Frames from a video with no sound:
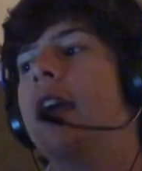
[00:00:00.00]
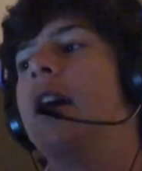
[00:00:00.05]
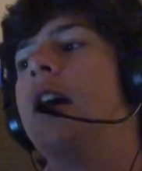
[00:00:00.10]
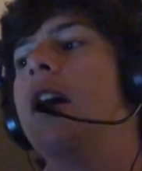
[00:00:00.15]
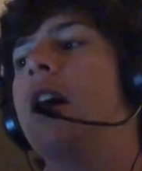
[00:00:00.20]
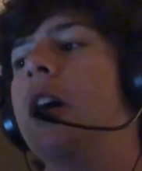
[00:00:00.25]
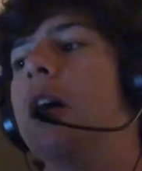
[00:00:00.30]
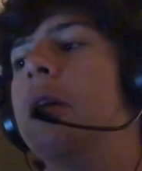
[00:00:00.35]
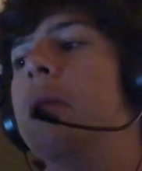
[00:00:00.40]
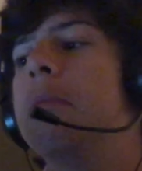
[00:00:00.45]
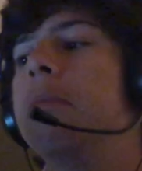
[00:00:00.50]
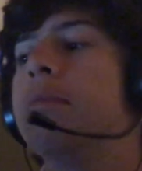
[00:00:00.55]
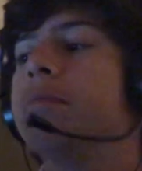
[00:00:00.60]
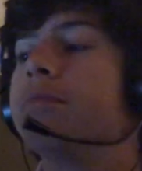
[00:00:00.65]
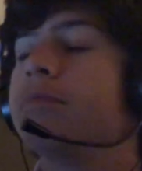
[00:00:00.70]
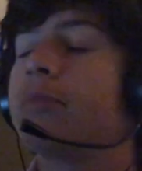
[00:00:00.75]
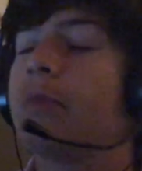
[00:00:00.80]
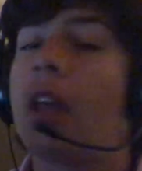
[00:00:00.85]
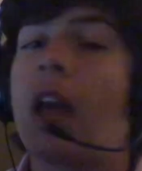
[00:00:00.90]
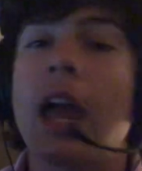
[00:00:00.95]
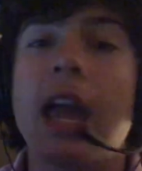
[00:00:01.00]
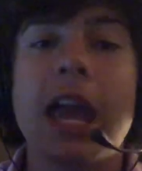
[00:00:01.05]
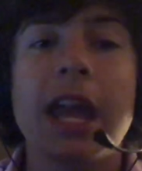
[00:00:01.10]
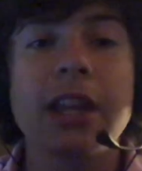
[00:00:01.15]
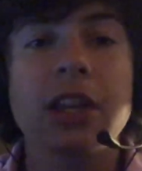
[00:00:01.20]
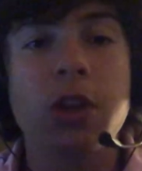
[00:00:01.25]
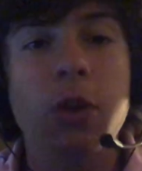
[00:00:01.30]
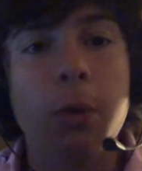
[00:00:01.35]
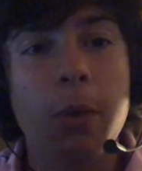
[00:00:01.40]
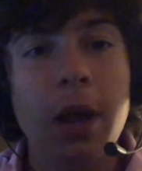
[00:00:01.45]
I
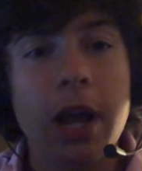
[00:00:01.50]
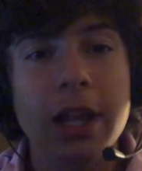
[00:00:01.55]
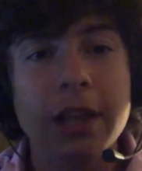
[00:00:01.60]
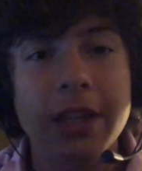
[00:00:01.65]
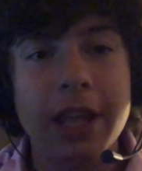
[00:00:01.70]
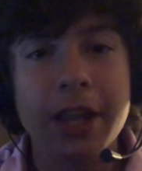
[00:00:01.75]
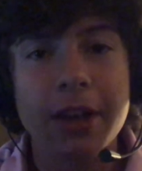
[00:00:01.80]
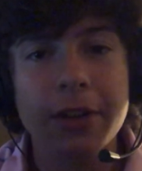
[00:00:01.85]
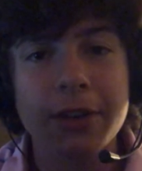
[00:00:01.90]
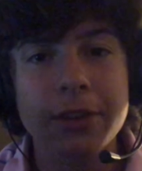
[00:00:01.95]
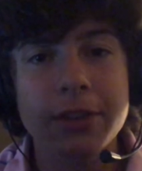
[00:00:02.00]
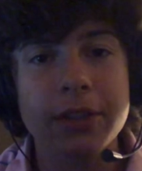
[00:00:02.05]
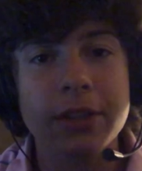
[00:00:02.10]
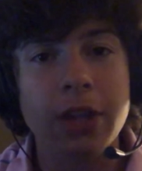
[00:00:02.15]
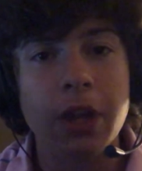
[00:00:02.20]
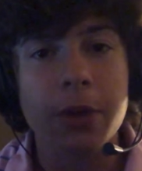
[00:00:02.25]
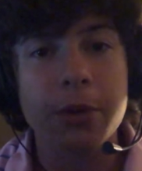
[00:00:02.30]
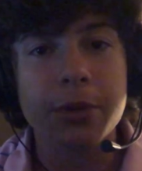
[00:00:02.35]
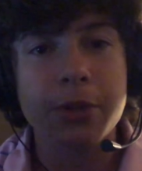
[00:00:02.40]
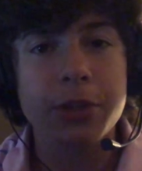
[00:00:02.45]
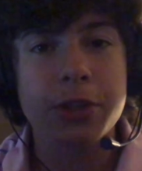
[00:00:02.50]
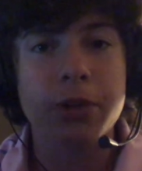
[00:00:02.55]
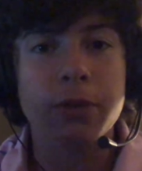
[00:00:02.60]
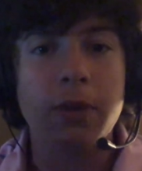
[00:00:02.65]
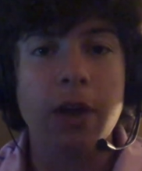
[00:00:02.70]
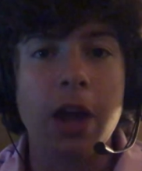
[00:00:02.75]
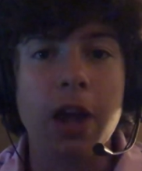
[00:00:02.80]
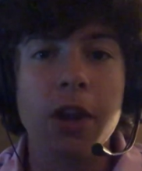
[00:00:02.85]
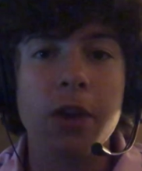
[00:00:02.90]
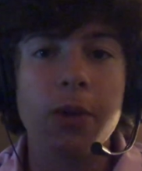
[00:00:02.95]
had Kawhi Leonard going to
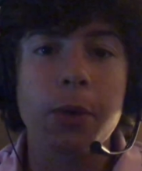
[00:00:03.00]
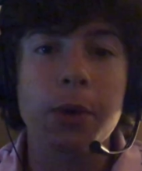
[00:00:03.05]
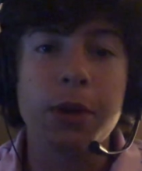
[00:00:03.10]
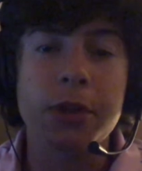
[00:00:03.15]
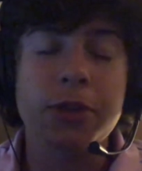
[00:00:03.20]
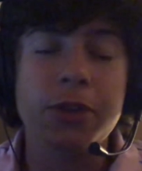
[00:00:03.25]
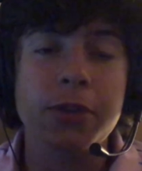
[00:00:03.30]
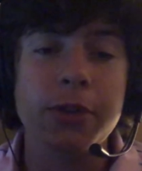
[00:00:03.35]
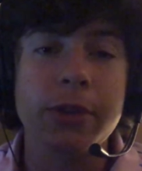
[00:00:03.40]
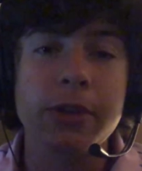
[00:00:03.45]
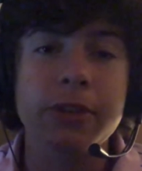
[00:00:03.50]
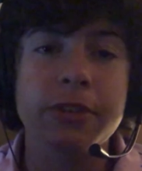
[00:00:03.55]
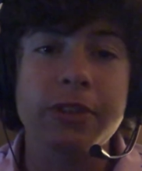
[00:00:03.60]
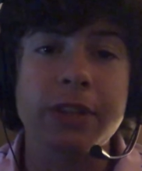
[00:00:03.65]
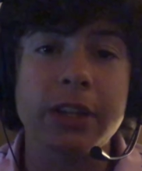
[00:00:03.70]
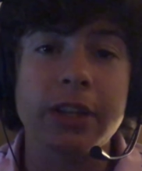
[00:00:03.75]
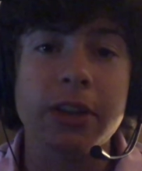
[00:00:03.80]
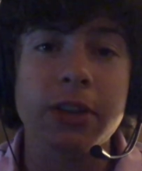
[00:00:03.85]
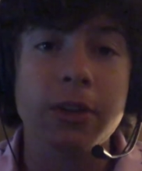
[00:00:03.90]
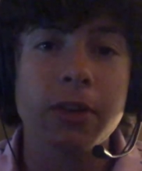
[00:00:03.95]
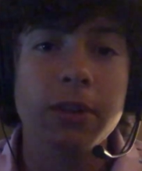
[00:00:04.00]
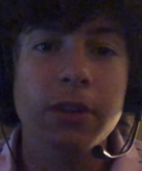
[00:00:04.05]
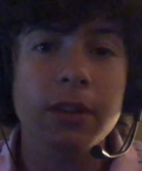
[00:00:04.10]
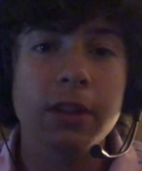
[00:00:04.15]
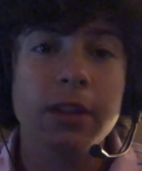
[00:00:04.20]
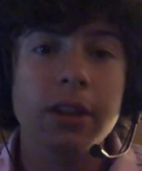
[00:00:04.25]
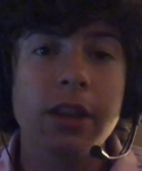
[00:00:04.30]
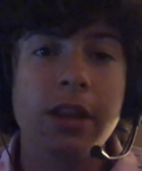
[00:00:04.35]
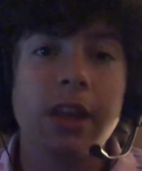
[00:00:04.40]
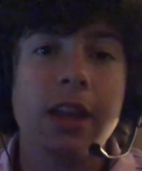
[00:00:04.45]
Toronto on a 2-year deal
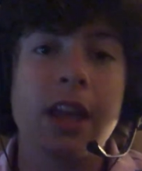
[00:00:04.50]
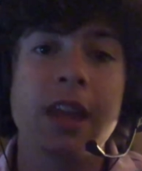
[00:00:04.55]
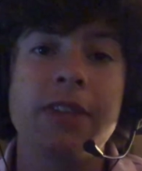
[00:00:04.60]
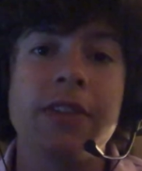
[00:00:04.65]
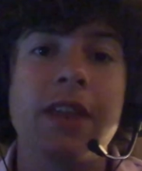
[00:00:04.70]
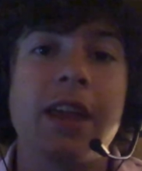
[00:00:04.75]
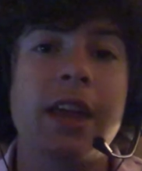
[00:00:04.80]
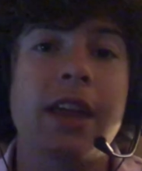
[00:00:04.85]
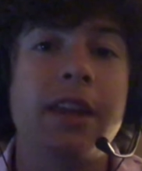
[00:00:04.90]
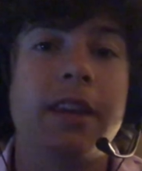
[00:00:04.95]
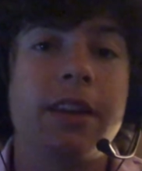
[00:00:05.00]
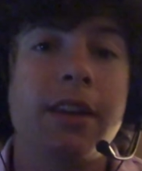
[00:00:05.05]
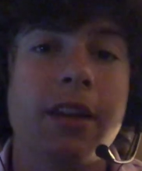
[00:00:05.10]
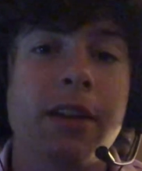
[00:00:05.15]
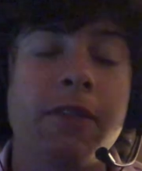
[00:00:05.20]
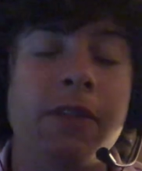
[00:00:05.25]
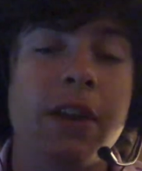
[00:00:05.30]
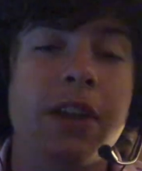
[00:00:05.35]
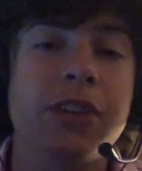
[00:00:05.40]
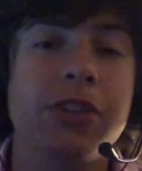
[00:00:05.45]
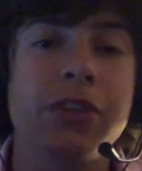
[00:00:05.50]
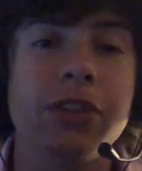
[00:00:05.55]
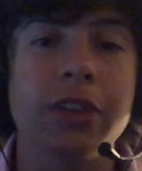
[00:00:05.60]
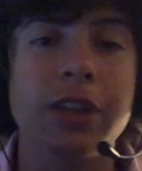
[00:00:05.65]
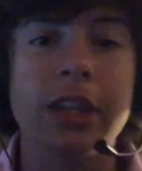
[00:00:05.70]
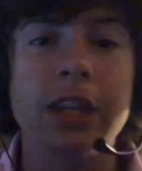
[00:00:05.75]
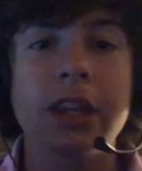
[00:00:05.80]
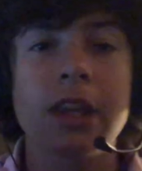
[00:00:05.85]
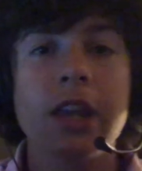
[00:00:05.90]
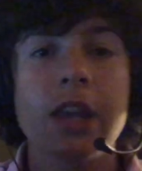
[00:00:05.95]
and then
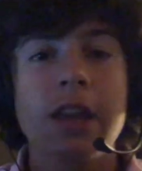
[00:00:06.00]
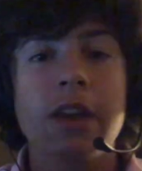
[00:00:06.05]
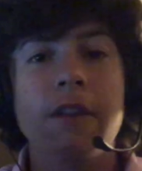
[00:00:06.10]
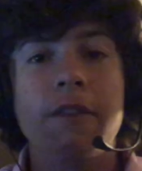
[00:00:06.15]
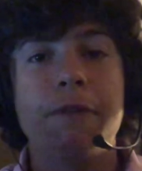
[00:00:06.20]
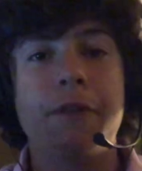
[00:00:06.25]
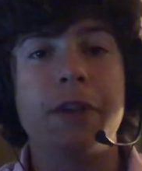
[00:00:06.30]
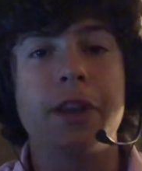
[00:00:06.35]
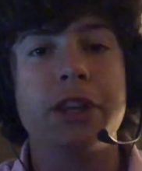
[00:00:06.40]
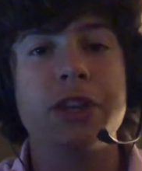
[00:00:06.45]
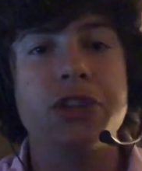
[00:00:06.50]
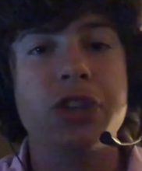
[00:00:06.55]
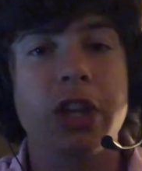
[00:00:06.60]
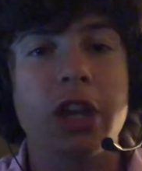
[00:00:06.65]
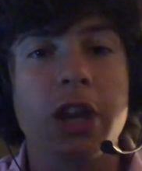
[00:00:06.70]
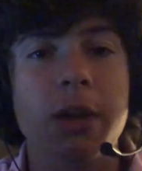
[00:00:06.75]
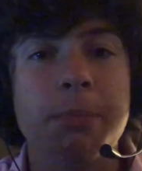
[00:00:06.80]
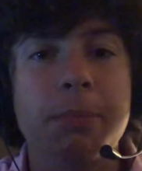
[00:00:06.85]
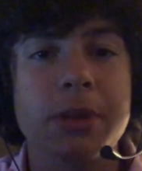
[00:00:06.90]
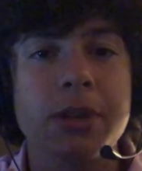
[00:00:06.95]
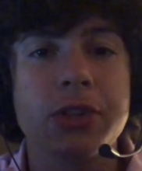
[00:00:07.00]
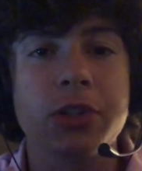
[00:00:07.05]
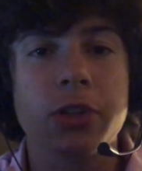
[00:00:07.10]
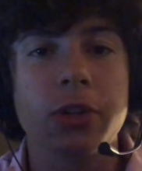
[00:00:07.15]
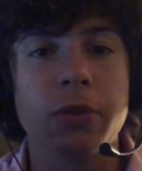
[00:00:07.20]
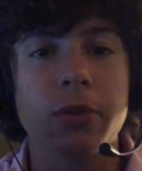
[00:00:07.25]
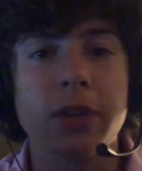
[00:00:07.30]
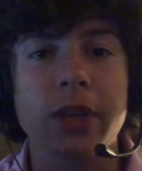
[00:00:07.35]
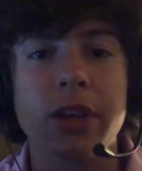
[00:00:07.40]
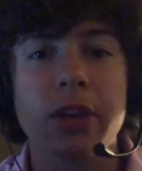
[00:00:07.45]
eventually finishing up his
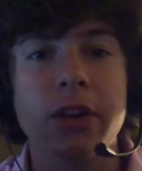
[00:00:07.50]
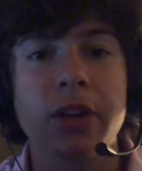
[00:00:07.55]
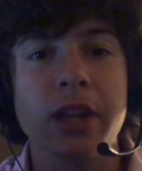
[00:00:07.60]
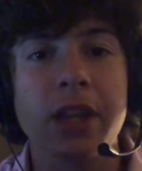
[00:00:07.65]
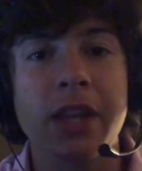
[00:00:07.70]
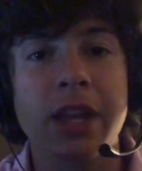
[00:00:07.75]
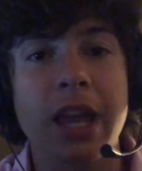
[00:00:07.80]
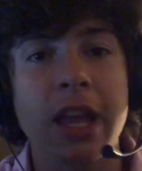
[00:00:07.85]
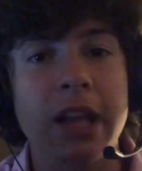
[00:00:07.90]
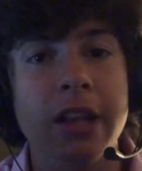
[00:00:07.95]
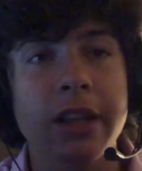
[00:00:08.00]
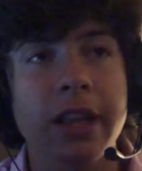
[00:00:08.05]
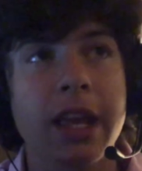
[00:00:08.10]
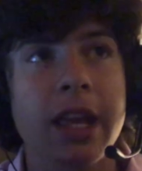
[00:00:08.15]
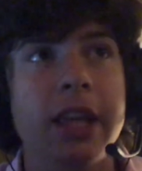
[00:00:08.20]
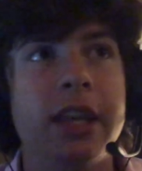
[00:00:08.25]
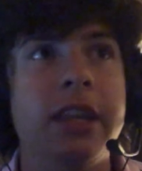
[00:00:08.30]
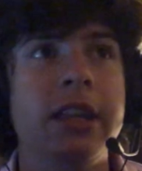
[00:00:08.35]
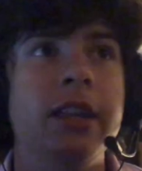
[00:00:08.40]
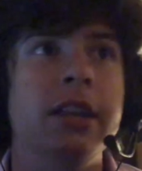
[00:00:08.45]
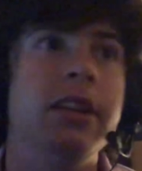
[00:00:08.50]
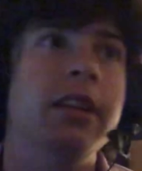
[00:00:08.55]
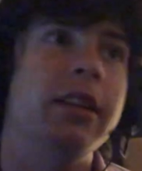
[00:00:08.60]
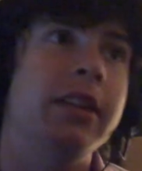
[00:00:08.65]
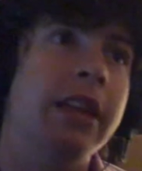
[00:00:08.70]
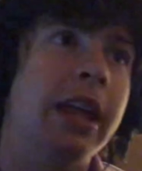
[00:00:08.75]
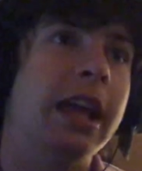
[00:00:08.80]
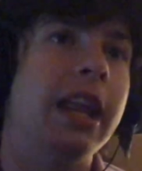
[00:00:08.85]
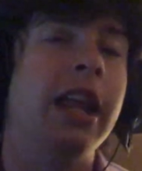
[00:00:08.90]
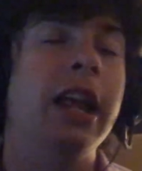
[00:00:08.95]
career in L.A.,
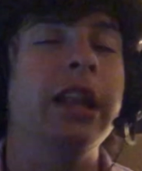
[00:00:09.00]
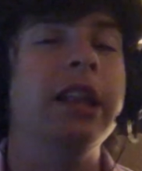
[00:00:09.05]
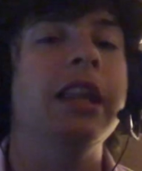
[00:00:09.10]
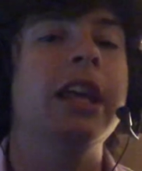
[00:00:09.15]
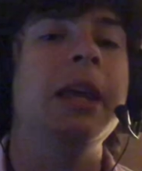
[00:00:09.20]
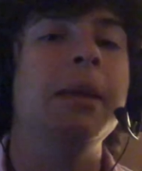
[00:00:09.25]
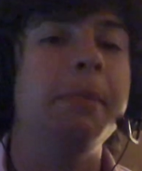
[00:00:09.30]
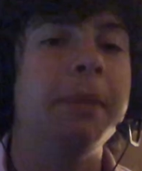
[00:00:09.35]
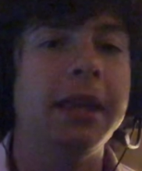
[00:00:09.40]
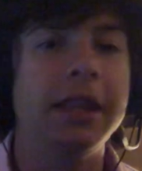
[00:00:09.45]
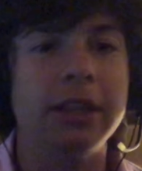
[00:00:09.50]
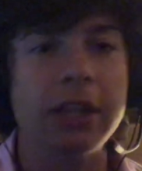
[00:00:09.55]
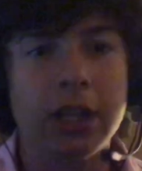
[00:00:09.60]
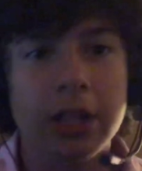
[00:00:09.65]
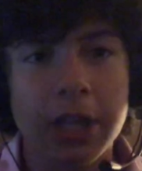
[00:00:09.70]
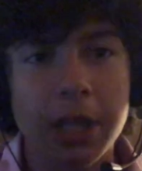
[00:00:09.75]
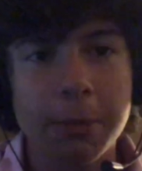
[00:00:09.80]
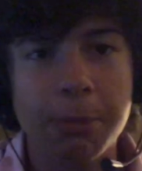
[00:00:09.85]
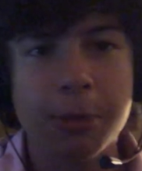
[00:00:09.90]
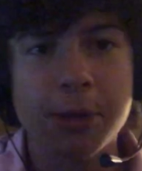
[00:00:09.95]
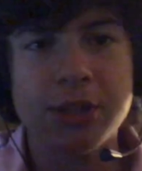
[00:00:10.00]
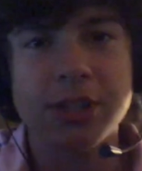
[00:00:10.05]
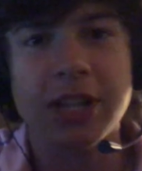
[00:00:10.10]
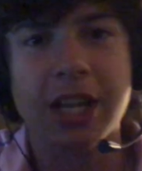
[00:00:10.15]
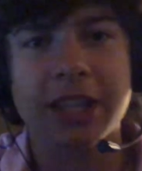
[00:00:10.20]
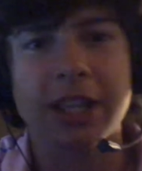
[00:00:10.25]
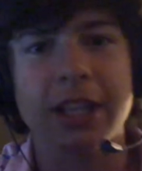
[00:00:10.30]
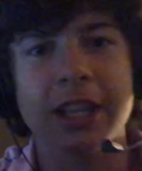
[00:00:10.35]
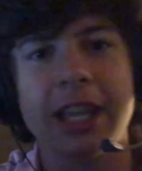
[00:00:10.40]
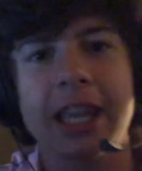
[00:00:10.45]
that L.A. being the Clippers,
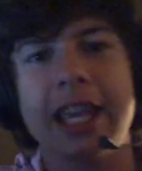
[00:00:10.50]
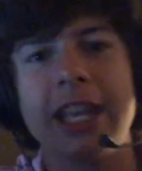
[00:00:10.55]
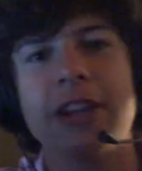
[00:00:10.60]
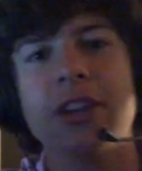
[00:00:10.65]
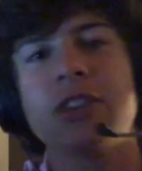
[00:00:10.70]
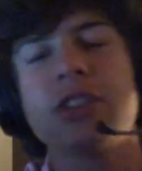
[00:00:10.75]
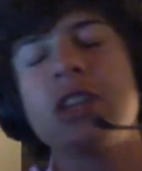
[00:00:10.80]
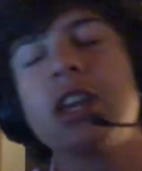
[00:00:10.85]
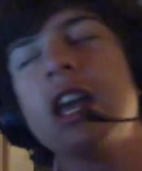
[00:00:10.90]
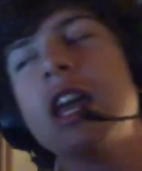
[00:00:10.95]
not the Lakers.